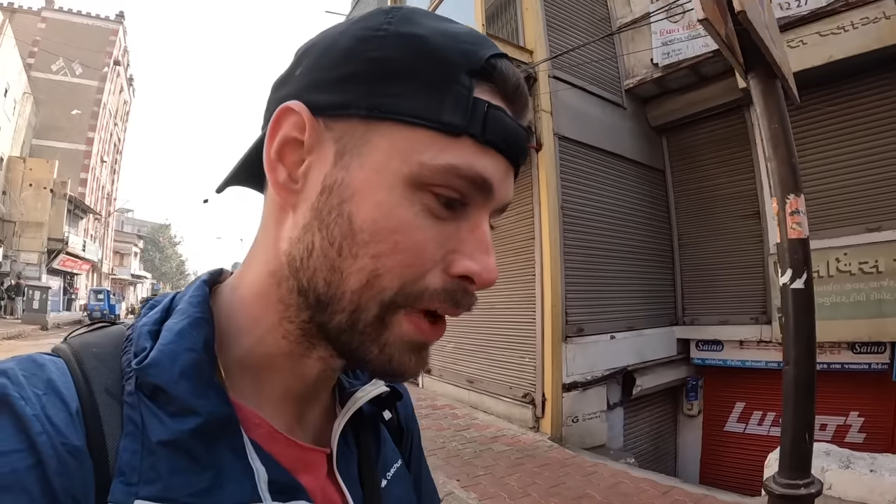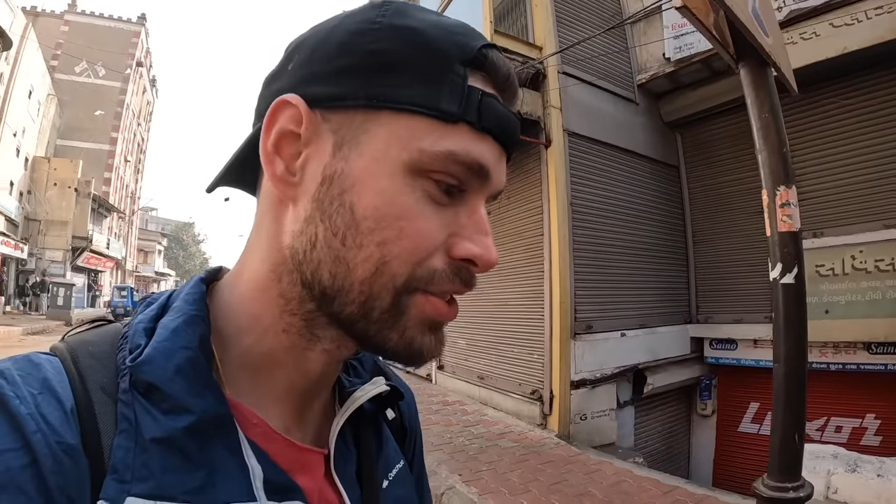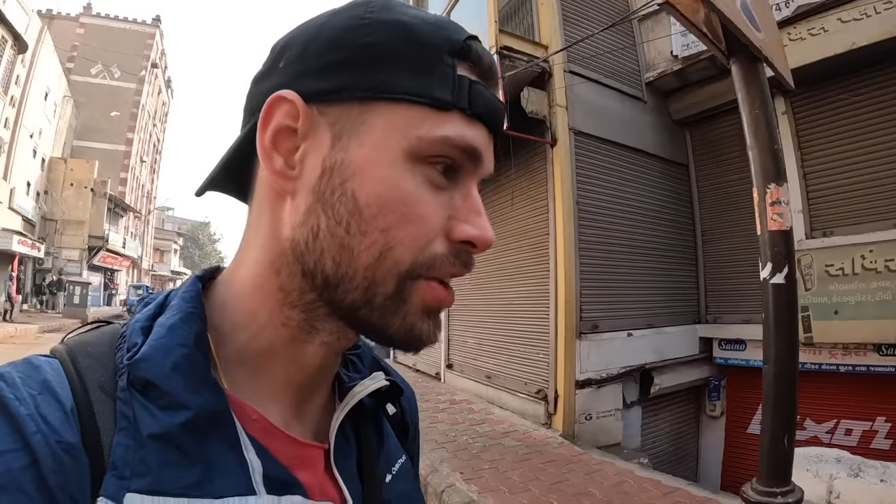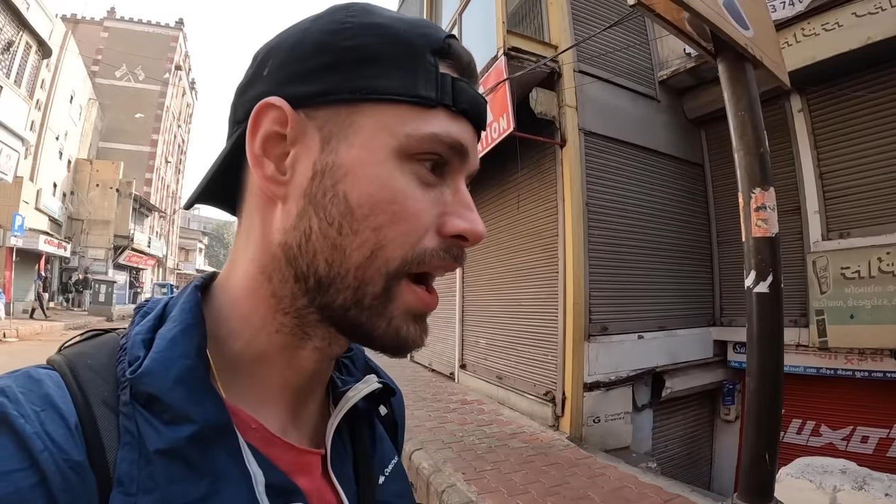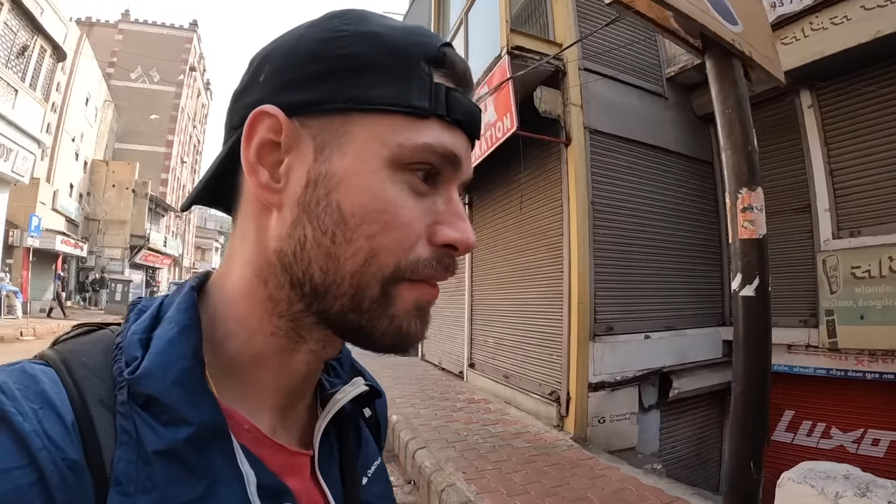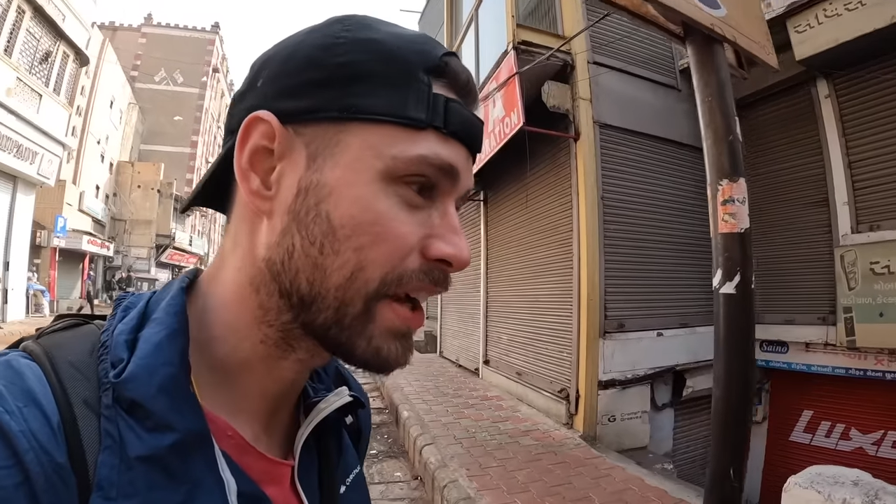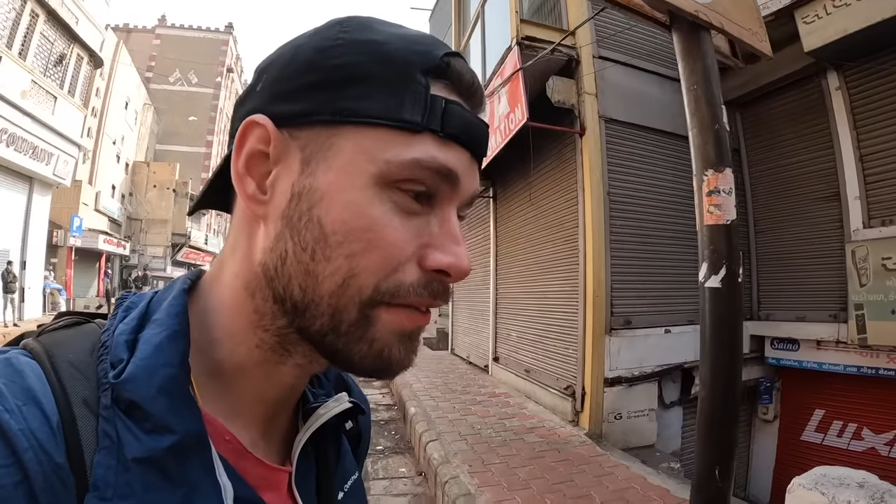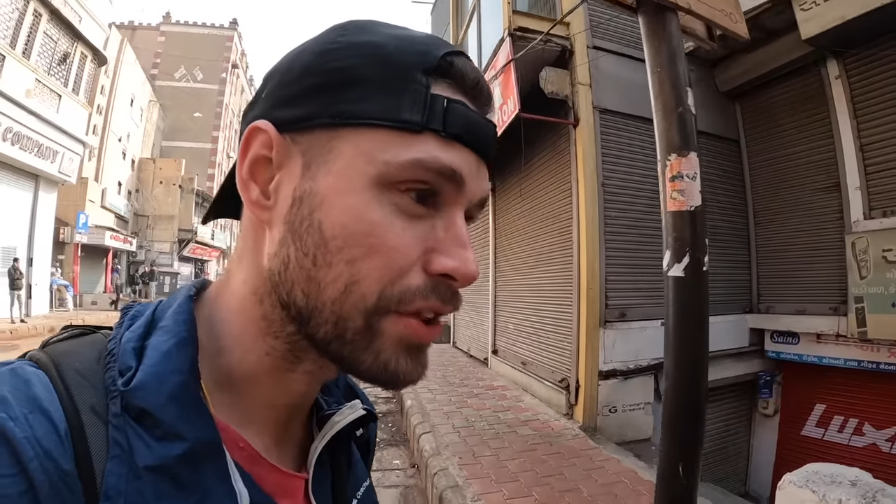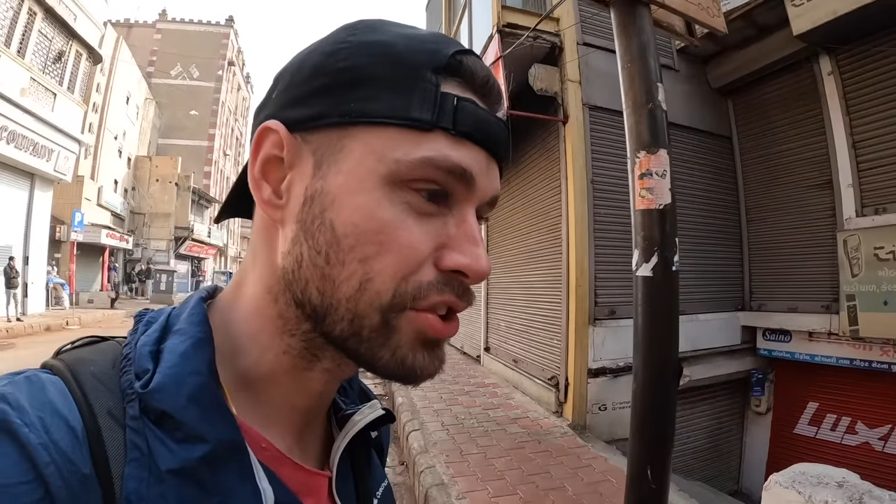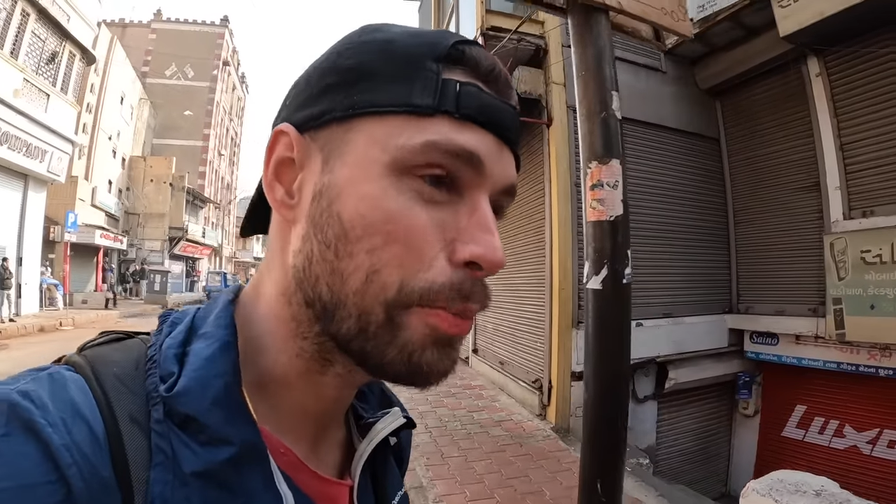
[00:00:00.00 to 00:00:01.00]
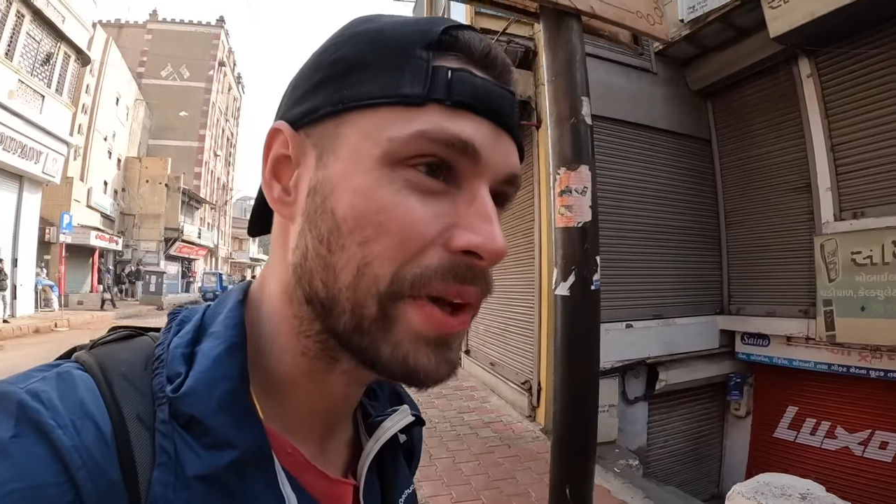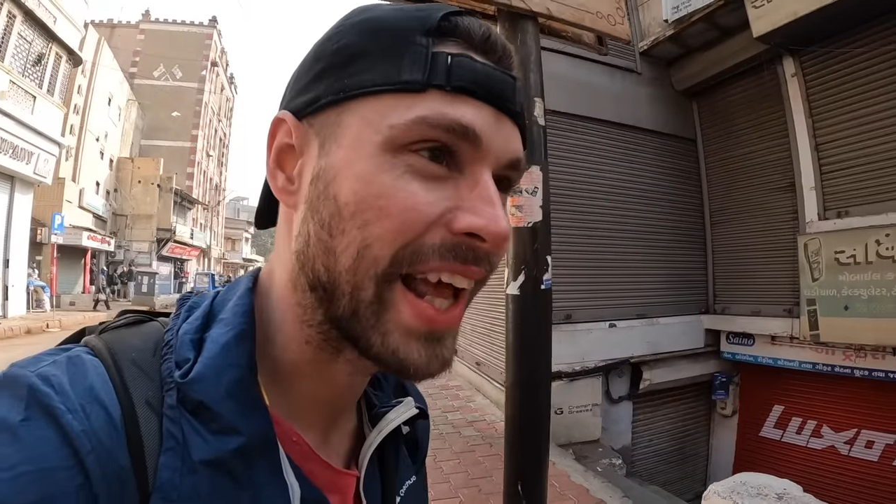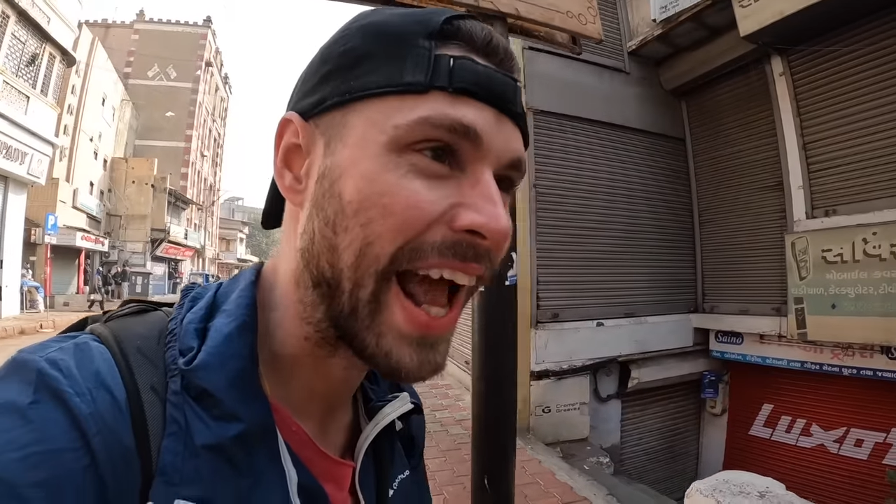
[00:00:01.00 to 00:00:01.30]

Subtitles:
restaurant. I think it first opened in